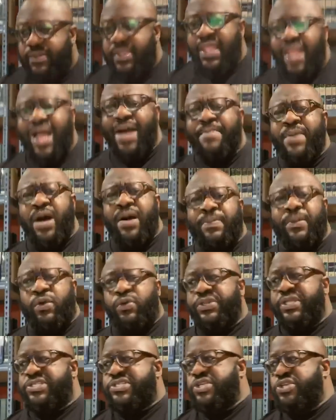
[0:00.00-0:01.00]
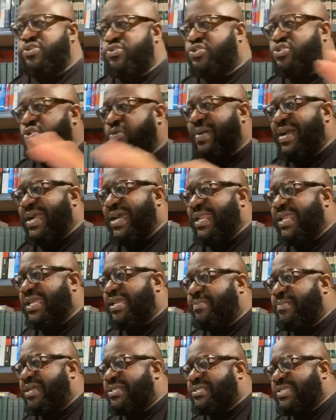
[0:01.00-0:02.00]
I'm gonna upload this to YouTube. I gotta
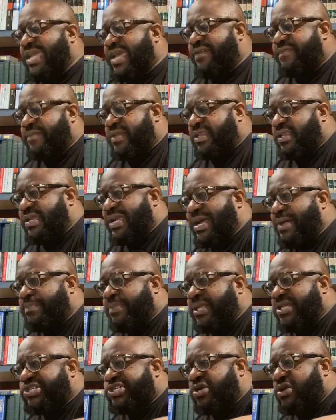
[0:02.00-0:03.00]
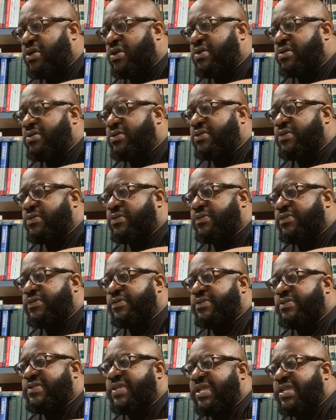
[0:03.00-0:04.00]
get my staff meeting. God bless y'all.
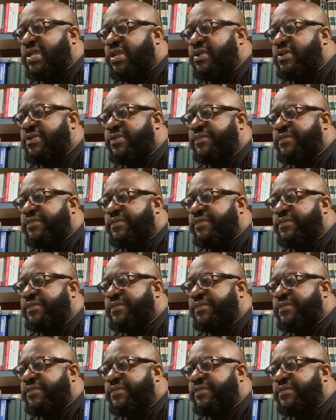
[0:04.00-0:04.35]
Take care.